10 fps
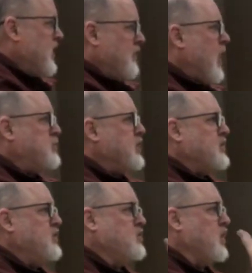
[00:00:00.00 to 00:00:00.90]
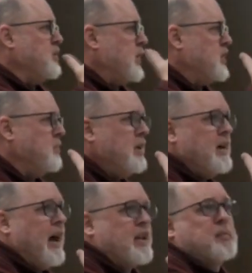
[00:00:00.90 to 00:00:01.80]
of objects. He's talking about them
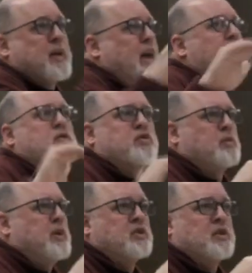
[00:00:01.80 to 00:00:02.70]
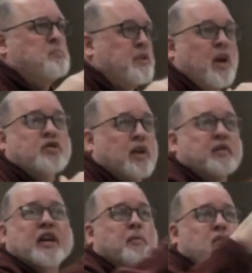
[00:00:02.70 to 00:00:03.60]
at the mechanical dimension, but they also have a
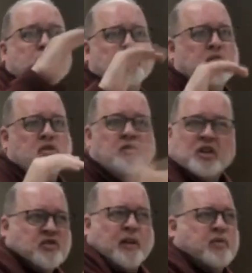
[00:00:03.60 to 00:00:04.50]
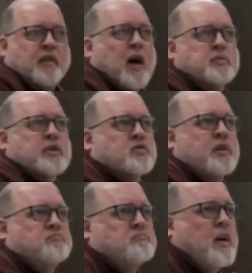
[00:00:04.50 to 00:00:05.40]
chemical dimension. Same set of objects,
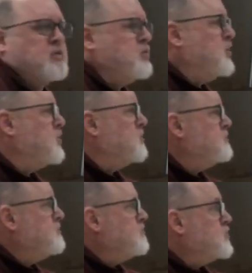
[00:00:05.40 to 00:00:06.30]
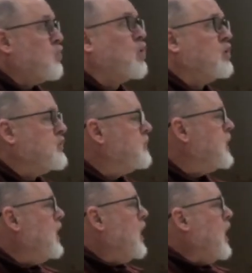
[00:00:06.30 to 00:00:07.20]
right? Not two different worlds.
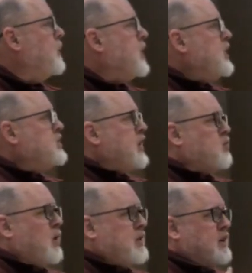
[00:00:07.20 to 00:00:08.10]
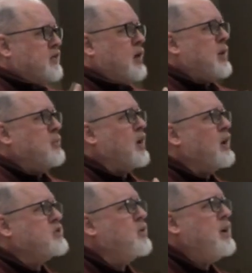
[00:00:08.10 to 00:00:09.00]
So that's one thing to say about it. But
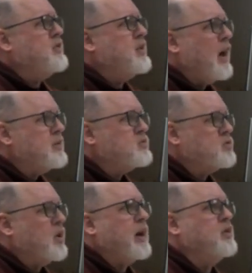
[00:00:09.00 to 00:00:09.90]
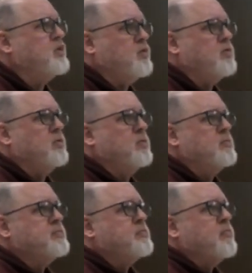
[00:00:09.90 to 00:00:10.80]
also he's not trying to do,
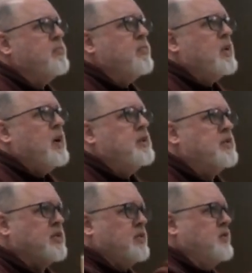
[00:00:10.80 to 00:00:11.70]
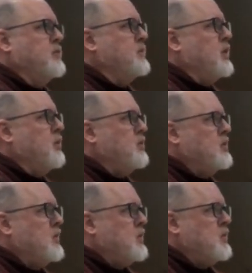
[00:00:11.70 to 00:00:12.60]
and this is,
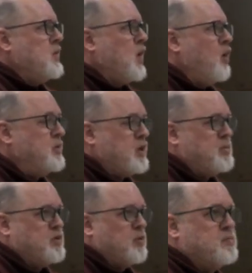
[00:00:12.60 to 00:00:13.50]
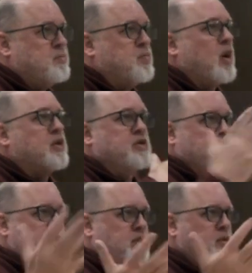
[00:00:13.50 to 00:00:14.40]
opens up into broader
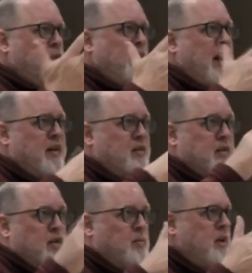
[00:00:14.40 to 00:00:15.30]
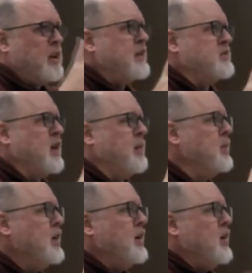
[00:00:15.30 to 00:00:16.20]
discussion that we had a little bit last time,
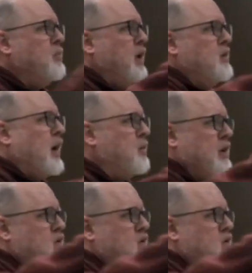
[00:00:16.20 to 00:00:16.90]
but I don't want to